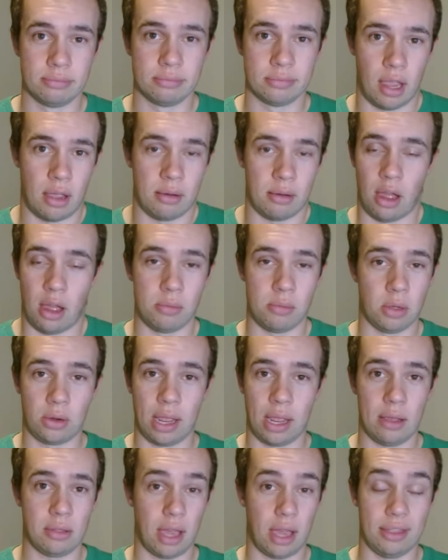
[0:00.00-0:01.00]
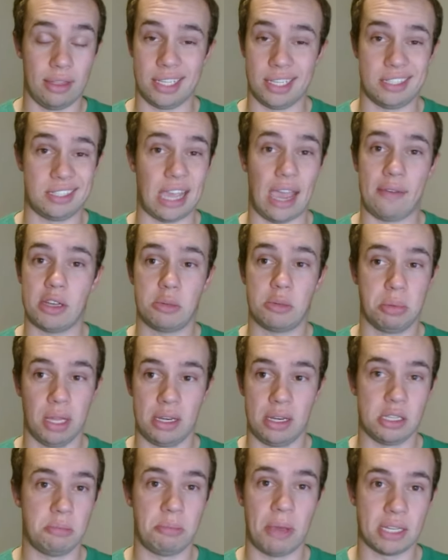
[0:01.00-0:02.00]
I, am okay with I thought Savage
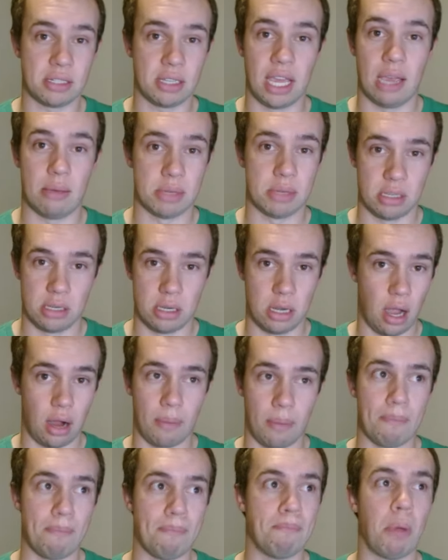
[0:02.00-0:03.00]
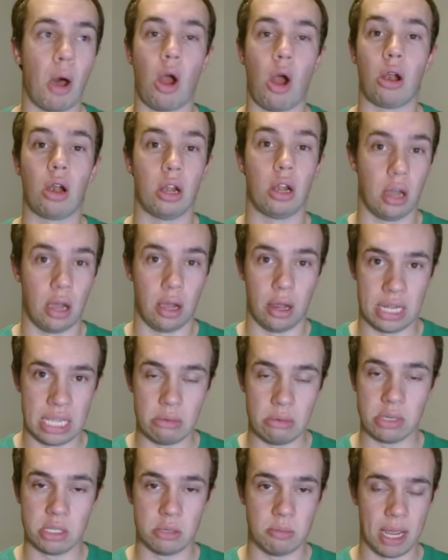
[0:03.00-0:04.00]
played his best game as a Duck, bar none.
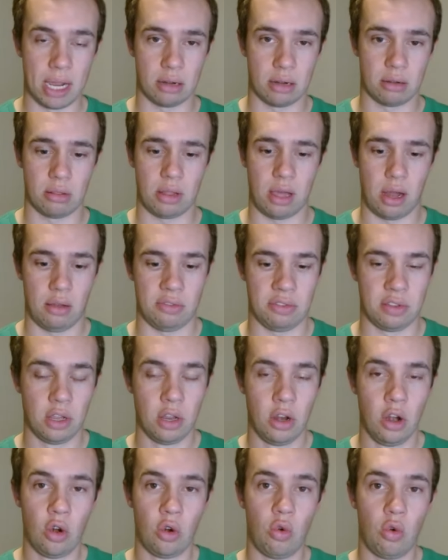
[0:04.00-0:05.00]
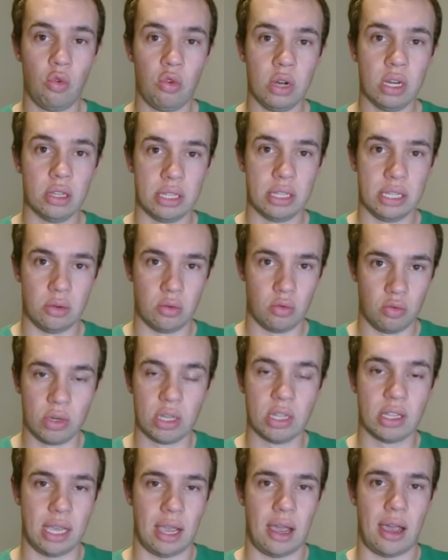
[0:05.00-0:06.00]
He was making a lot of really,
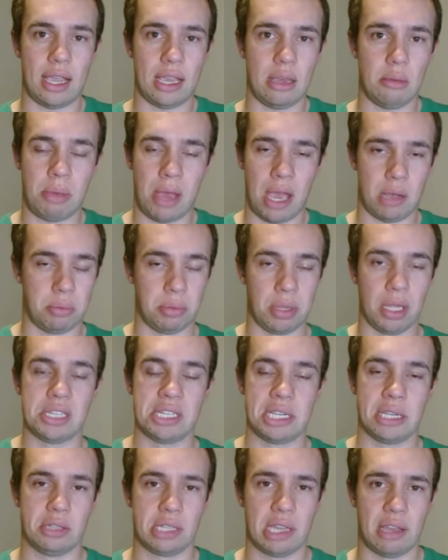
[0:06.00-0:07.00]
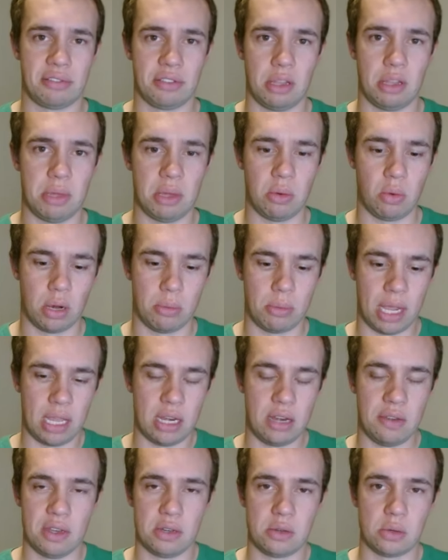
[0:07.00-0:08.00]
really high impact plays. He'll definitely be one of my
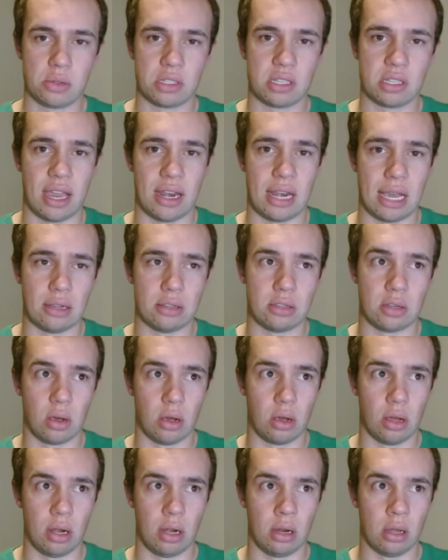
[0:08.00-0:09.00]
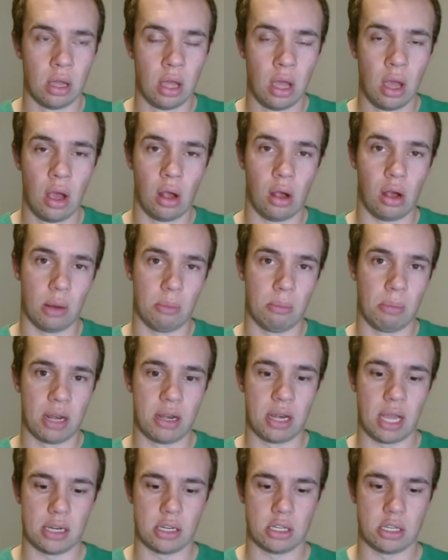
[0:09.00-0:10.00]
individual standouts on on
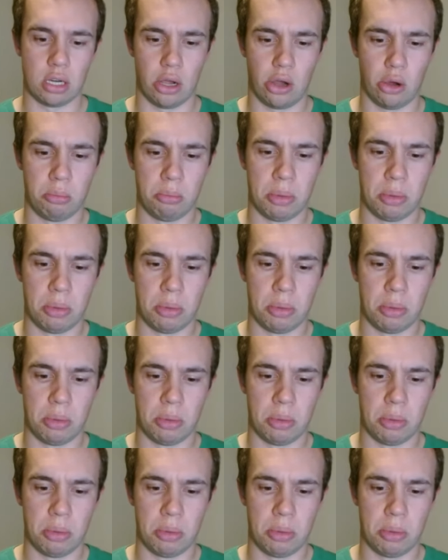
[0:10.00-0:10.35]
Monday's show.